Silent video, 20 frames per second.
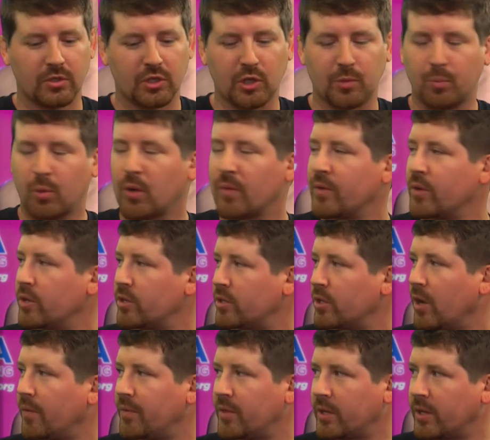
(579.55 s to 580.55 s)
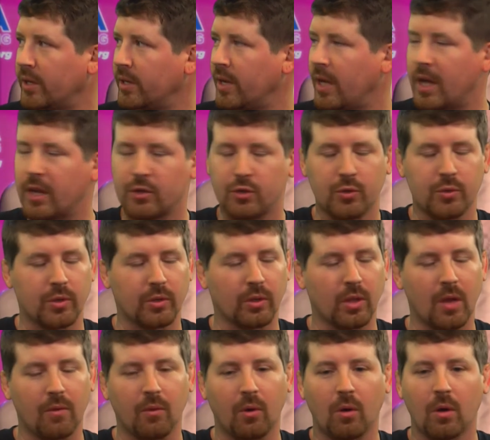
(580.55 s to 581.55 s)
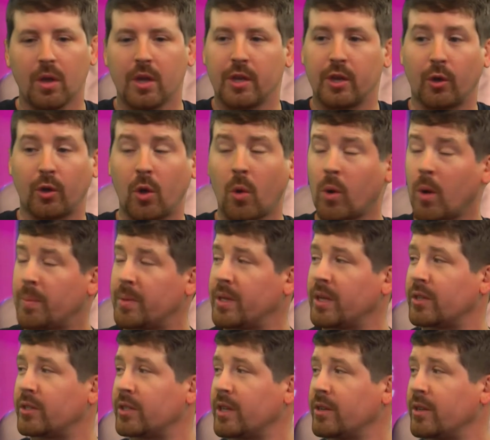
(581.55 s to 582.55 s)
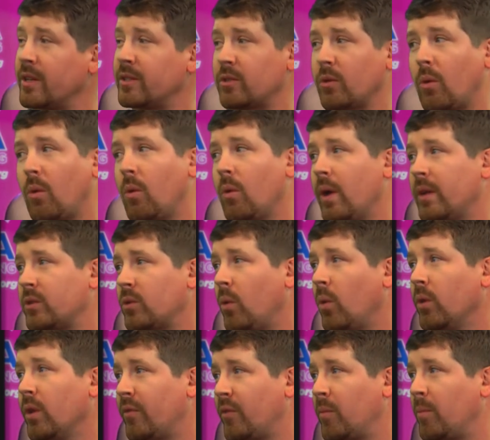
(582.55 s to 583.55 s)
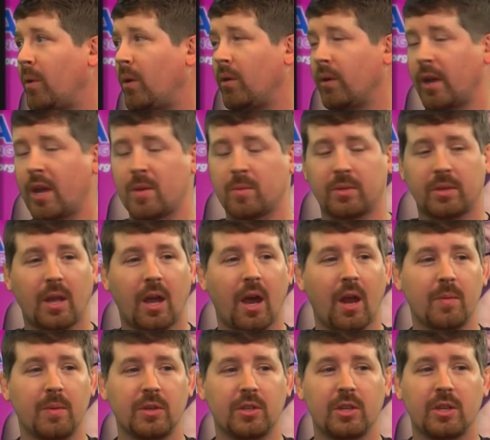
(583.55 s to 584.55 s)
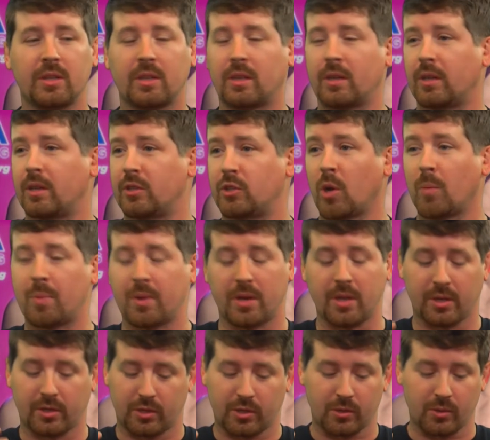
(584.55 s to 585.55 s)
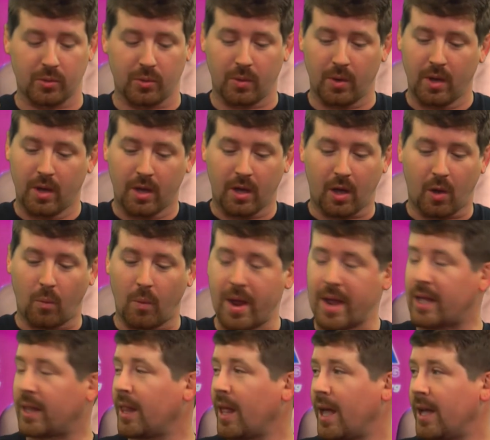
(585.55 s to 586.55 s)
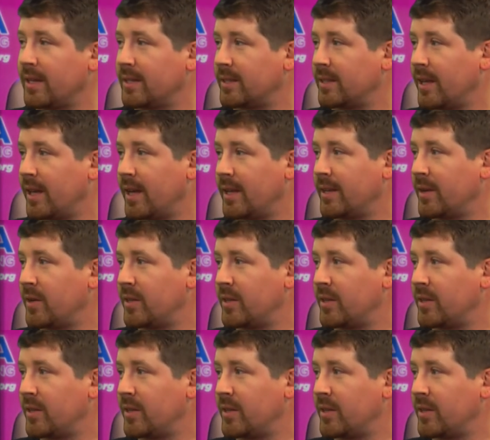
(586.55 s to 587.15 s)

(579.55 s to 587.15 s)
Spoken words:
She's proven herself at the cadet junior level. You know, going up to that senior, that's a whole different ballgame, Sky. I mean, she's jumping into a weight class that